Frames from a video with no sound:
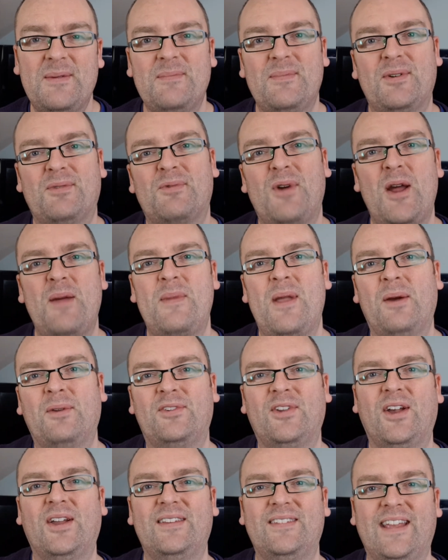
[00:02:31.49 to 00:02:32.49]
But Romeo
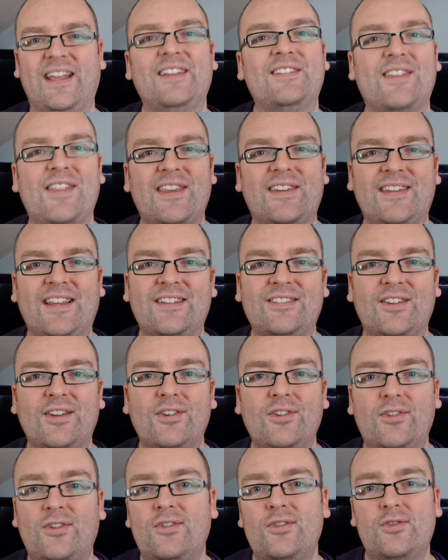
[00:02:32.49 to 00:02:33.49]
turns it into the
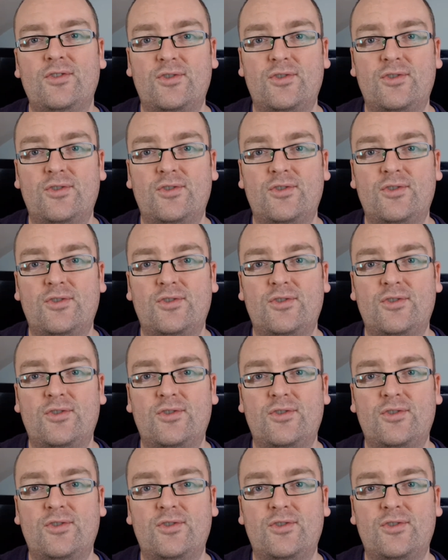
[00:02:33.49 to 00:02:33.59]
sentence,